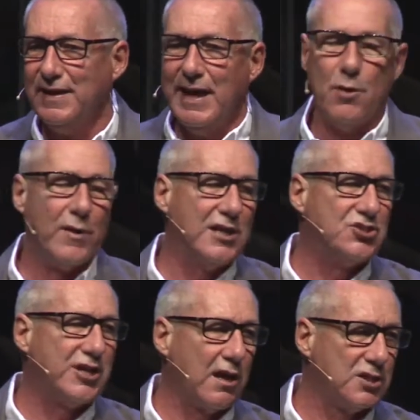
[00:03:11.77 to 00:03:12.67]
And when he
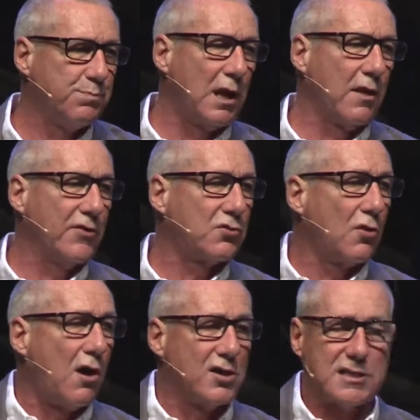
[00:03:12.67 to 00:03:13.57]
shed his blood on the
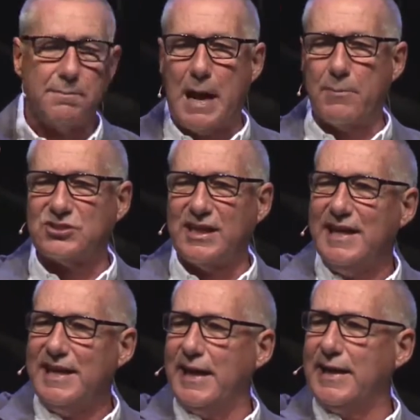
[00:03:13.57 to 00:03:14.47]
cross, the Bible said,
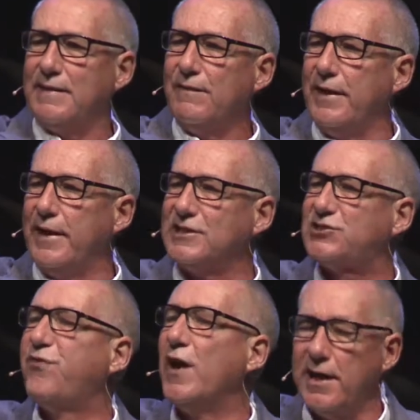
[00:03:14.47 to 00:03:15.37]
It is
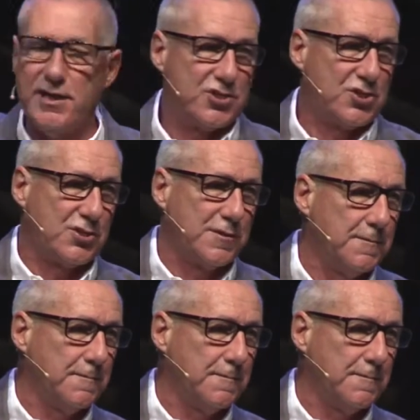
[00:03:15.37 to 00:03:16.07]
finished.